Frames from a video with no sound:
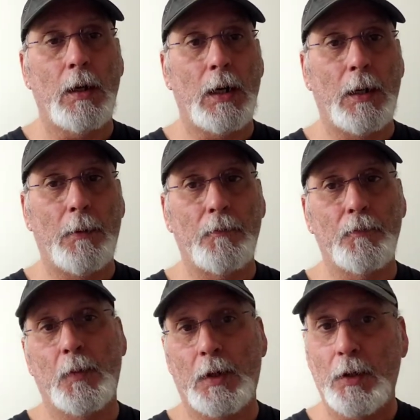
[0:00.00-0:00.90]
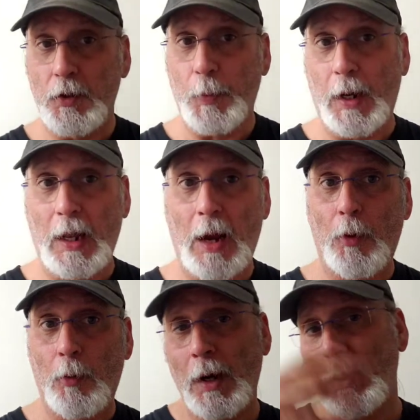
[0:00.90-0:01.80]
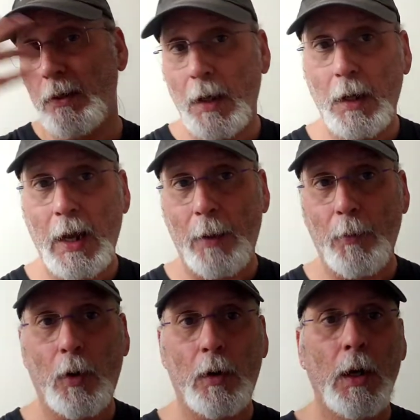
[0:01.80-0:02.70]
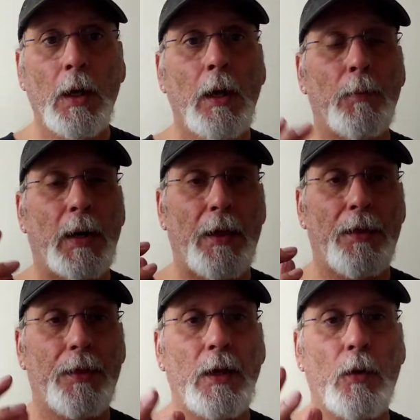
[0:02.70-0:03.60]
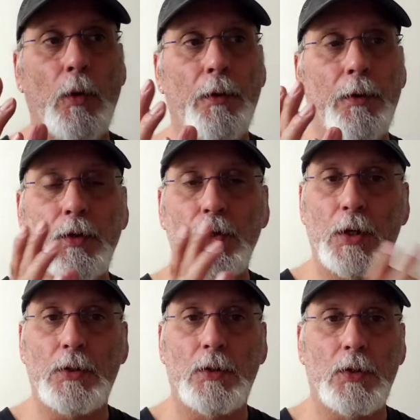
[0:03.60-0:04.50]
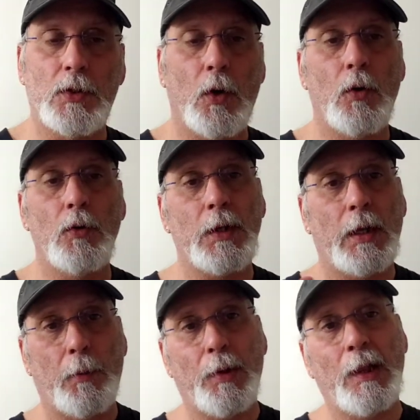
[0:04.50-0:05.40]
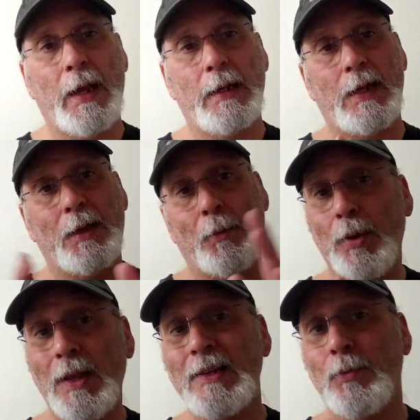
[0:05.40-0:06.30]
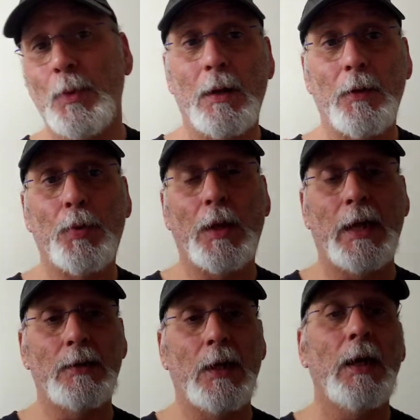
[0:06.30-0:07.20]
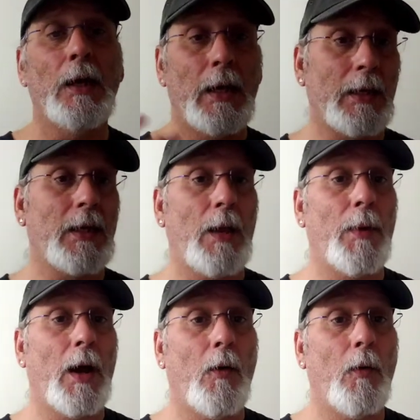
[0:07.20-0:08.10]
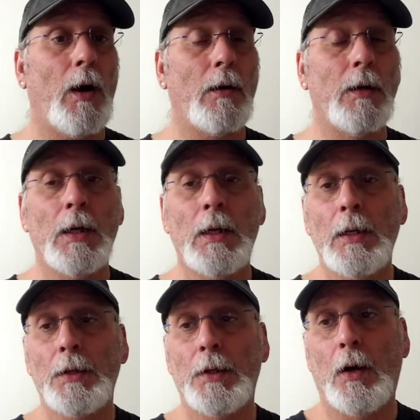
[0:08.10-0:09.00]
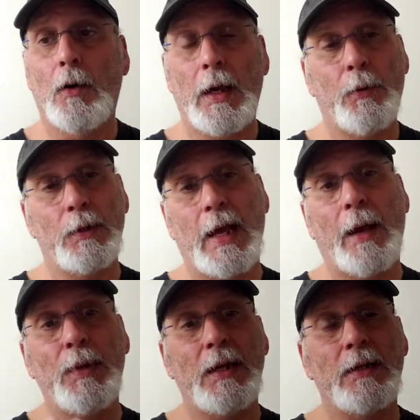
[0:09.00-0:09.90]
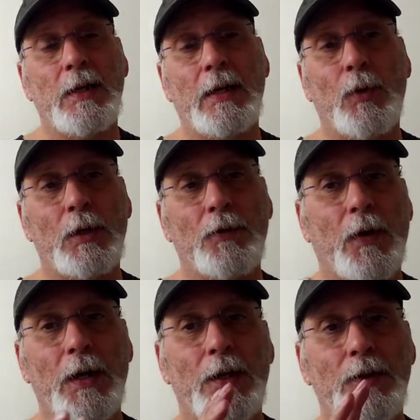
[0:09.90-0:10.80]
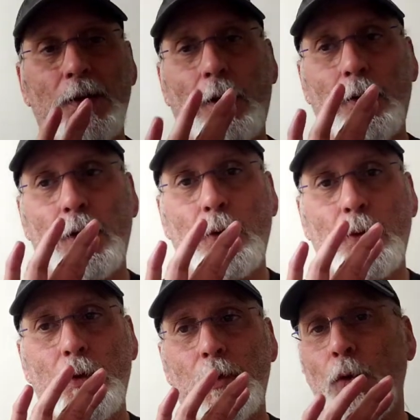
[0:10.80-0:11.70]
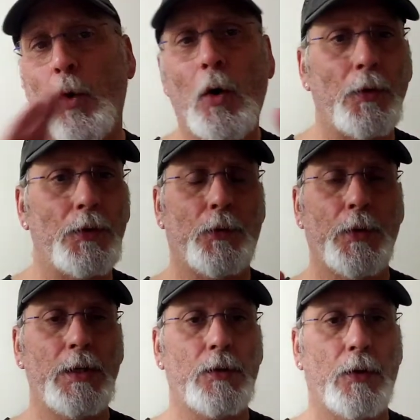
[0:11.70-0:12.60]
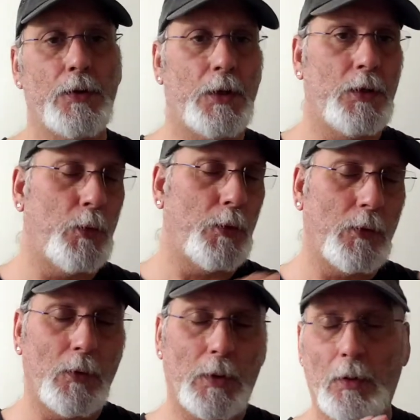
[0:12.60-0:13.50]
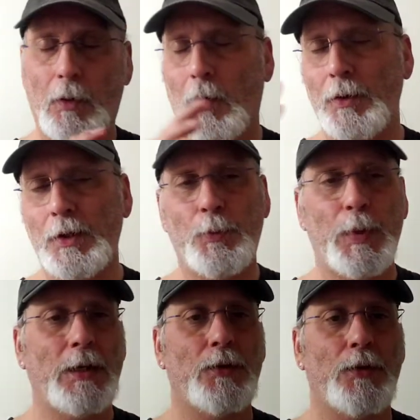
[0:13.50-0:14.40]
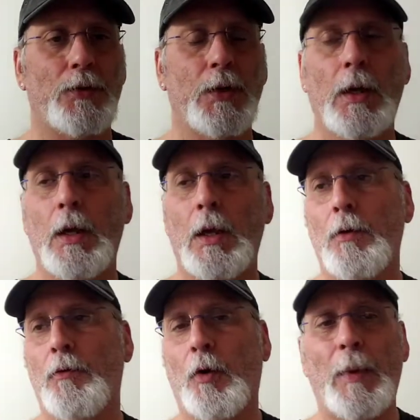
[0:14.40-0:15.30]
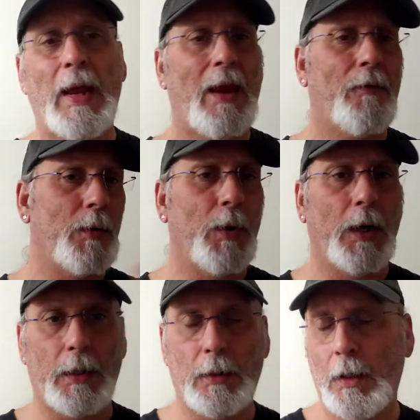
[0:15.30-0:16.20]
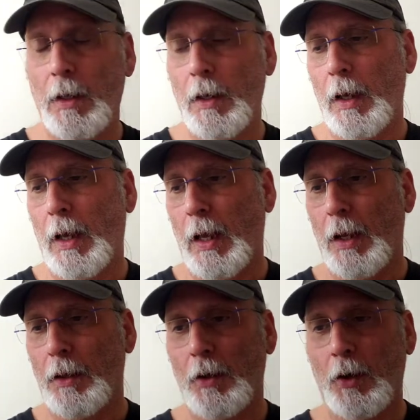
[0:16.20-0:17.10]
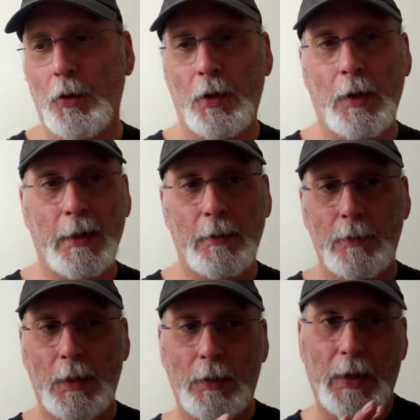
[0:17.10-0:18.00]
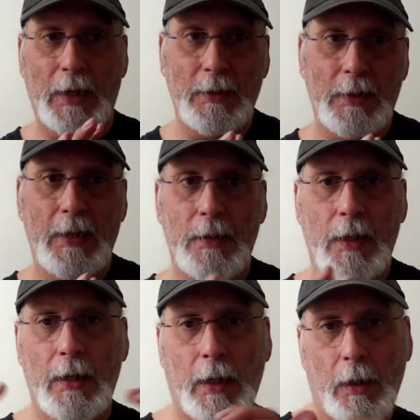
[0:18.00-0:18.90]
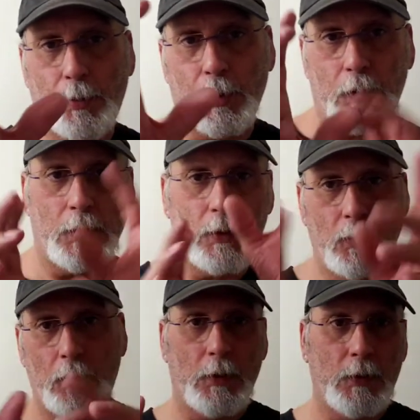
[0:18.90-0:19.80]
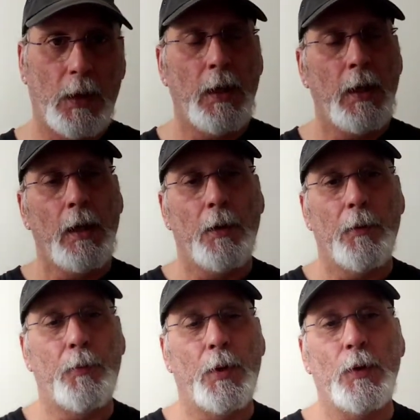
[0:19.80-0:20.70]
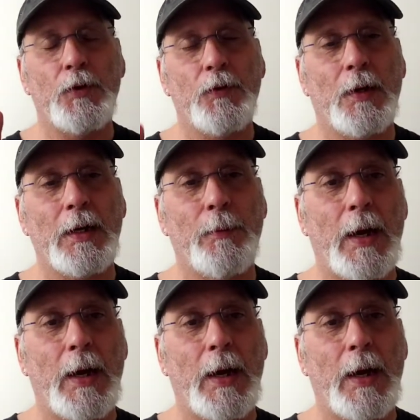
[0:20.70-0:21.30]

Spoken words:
I could have spent a lot more money, done a lot more, but I think with just the stones and the plants and the placement of the plants, it came out well. You know, and with that being said, what's funny is, you know, you do all this research and you look at all these pictures from everybody, and, you know, you're like, well, if I can take that, I can put this and do this. But what's funny